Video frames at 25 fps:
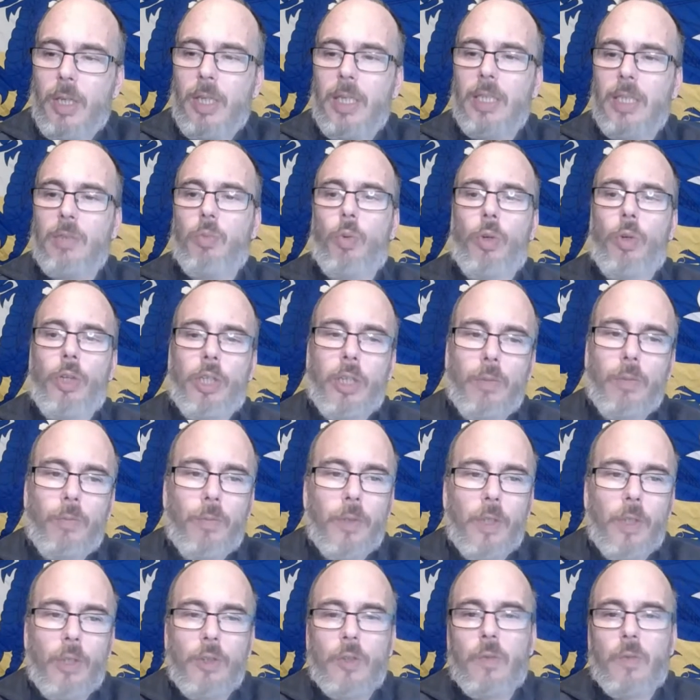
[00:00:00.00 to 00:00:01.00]
he's working
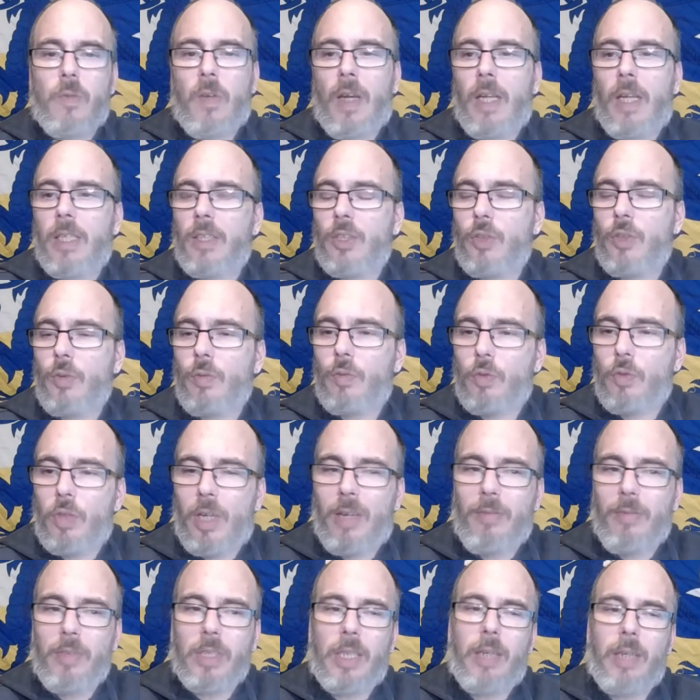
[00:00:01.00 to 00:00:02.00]
for those fans who've
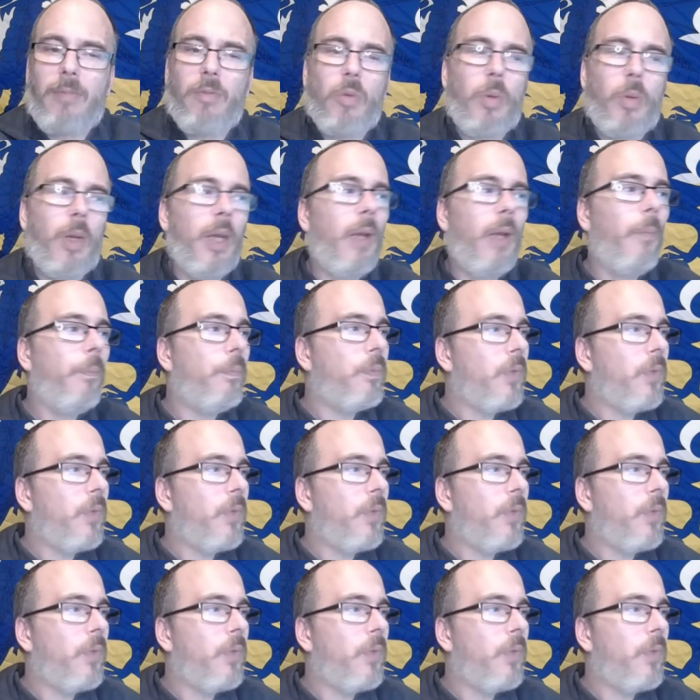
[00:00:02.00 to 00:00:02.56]
travelled everywhere.